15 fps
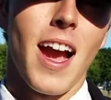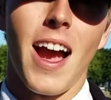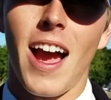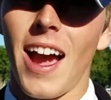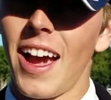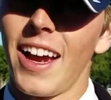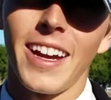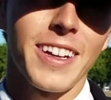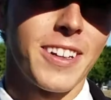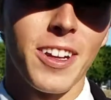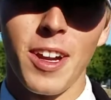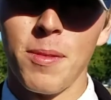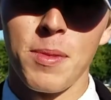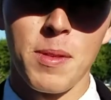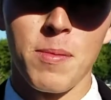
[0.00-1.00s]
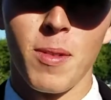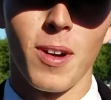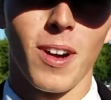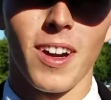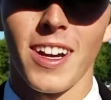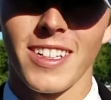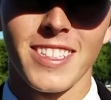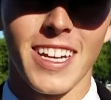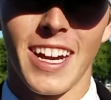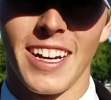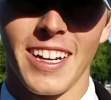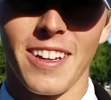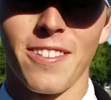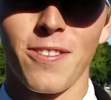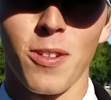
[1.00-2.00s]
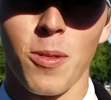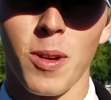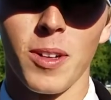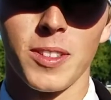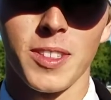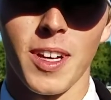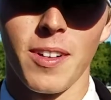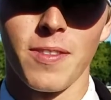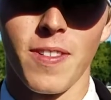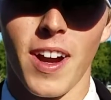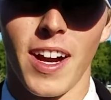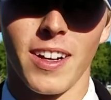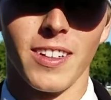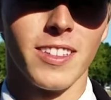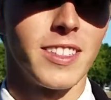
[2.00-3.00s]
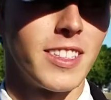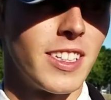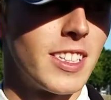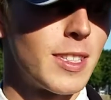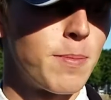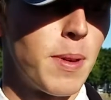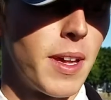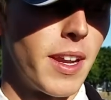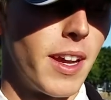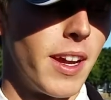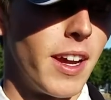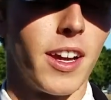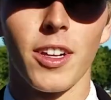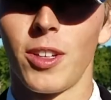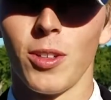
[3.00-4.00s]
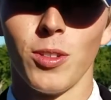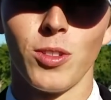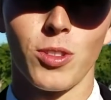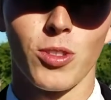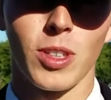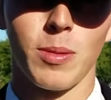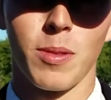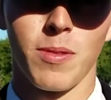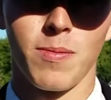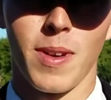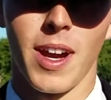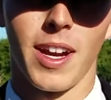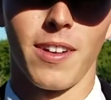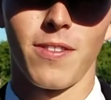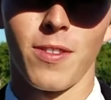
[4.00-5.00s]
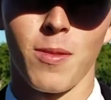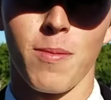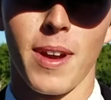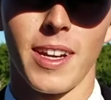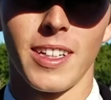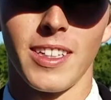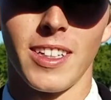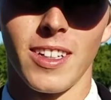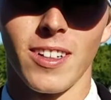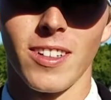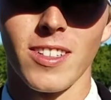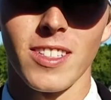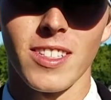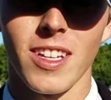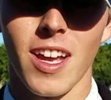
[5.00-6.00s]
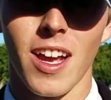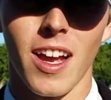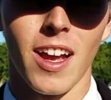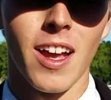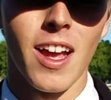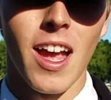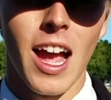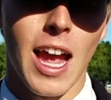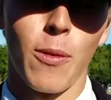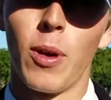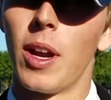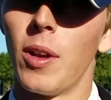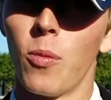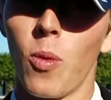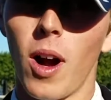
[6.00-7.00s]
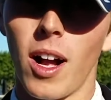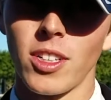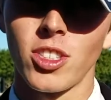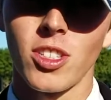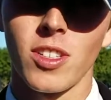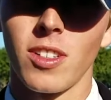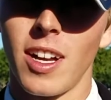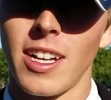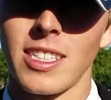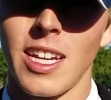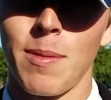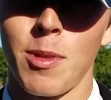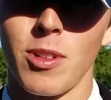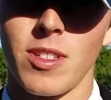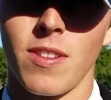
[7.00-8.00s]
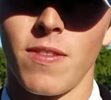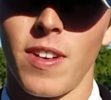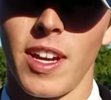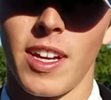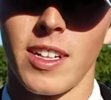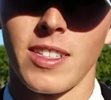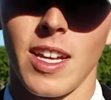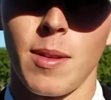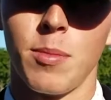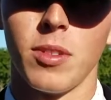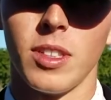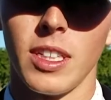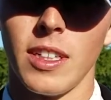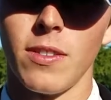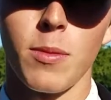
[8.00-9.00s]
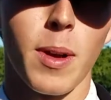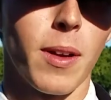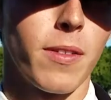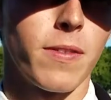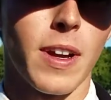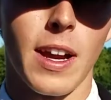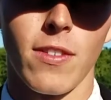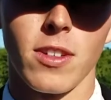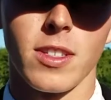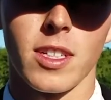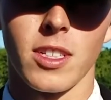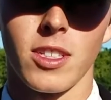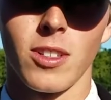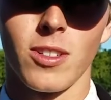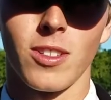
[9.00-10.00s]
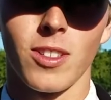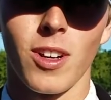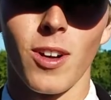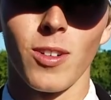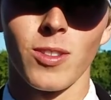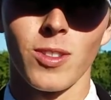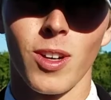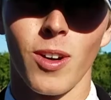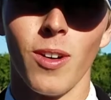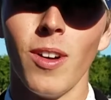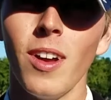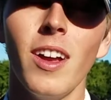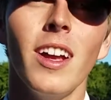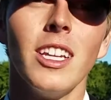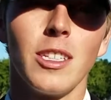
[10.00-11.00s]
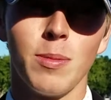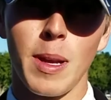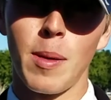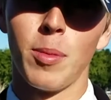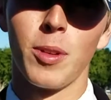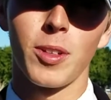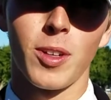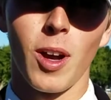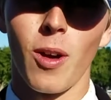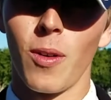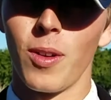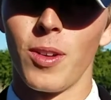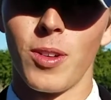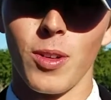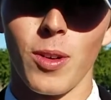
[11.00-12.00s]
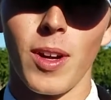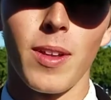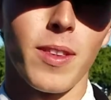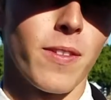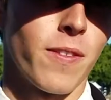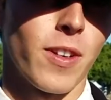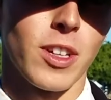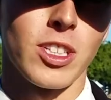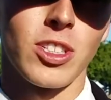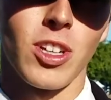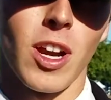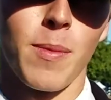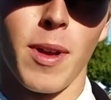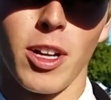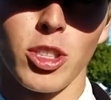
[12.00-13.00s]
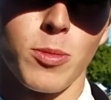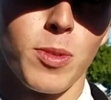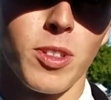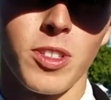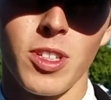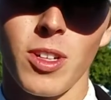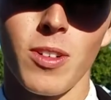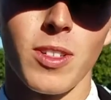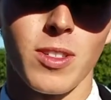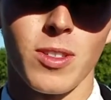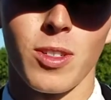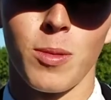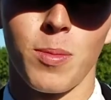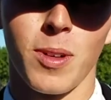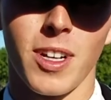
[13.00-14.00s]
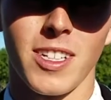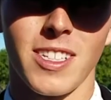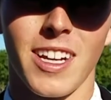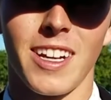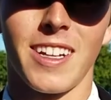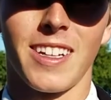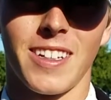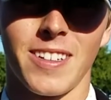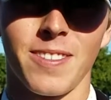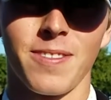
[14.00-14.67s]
I couldn't be more excited for World Cup Finals. It's been a, a huge dream of mine for many years. Uh, I went and watched the last time it was in Vegas, I believe, about five or six years ago. So to be able to go and do it the first year I'm eligible to is super exciting.